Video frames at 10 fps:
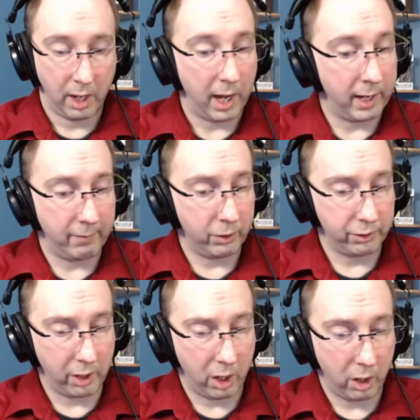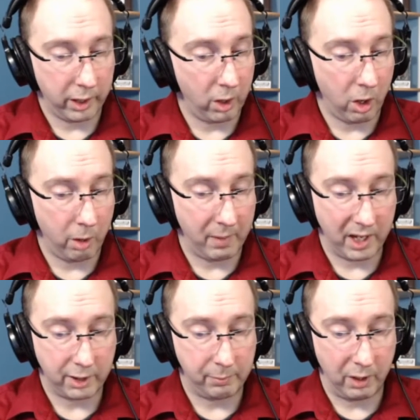I never saw in all my
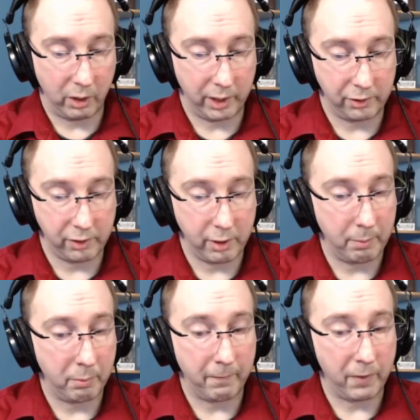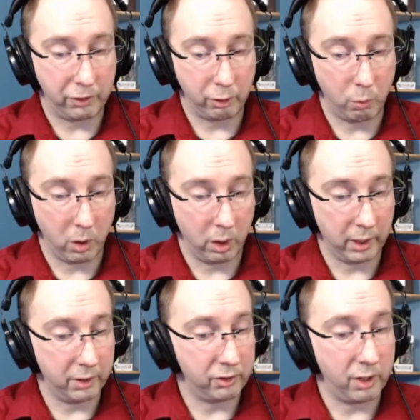experience the professor
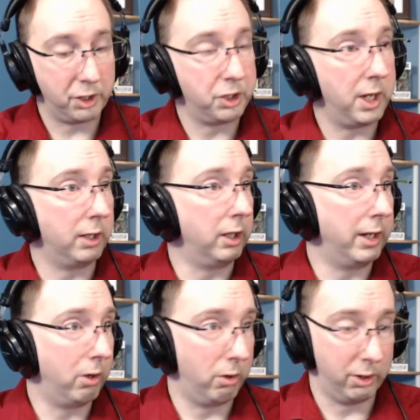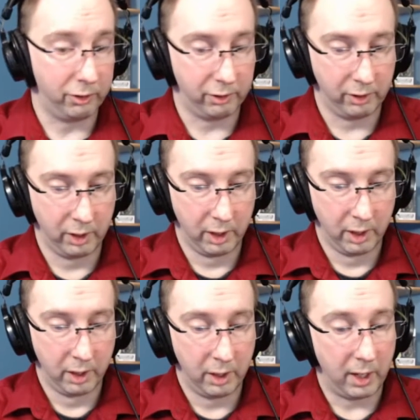work in such deadly earnest.
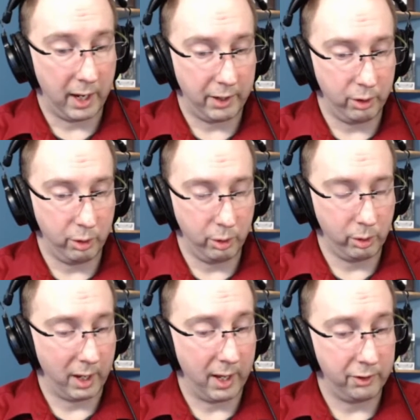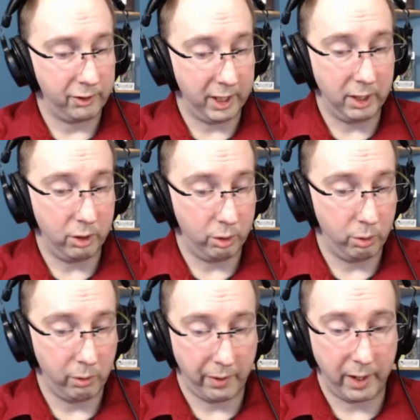I knew, as he
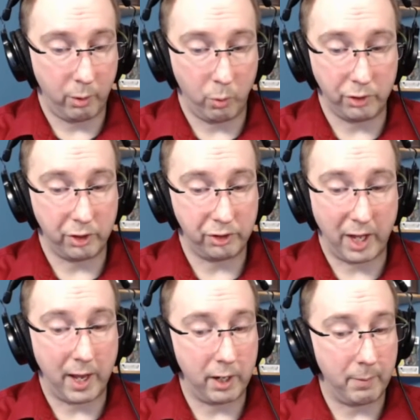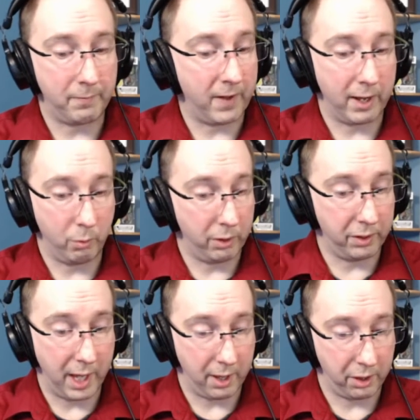knew, that it was a stand-up fight with
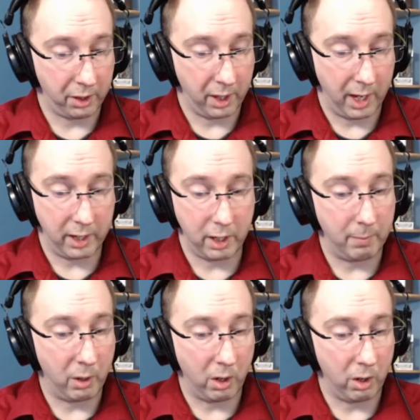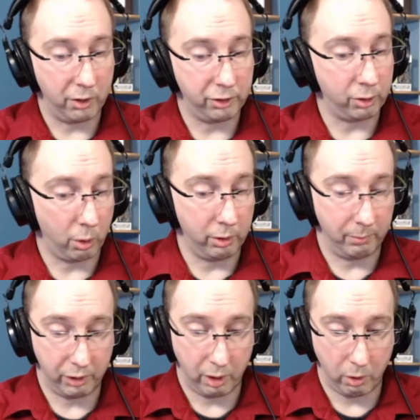death, and in a pause told
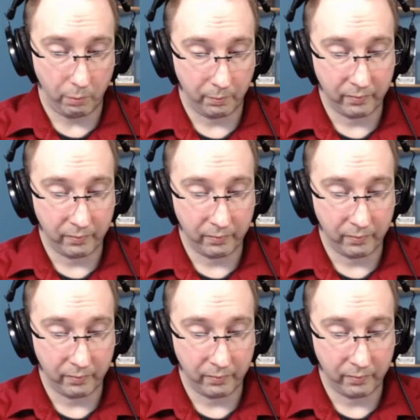him so.